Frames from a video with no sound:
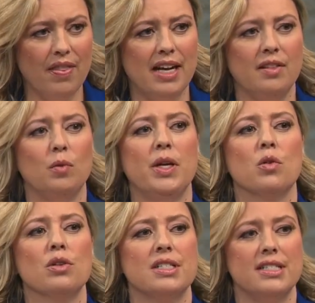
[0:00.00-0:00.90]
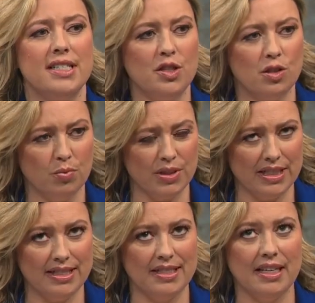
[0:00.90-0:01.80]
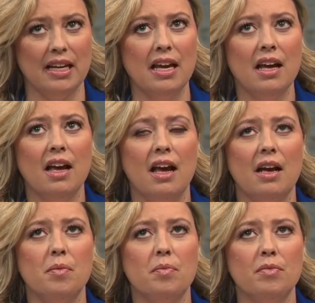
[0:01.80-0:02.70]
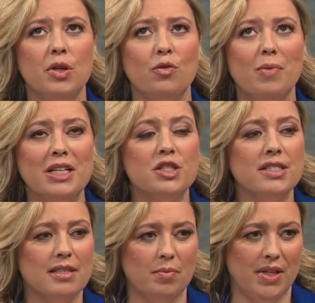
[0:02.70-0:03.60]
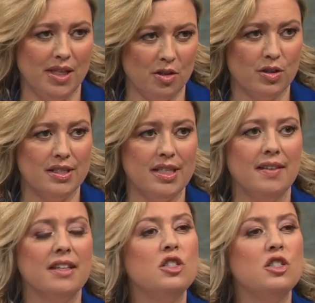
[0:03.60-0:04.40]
that and the way your organization presents it. You've mentioned something interesting,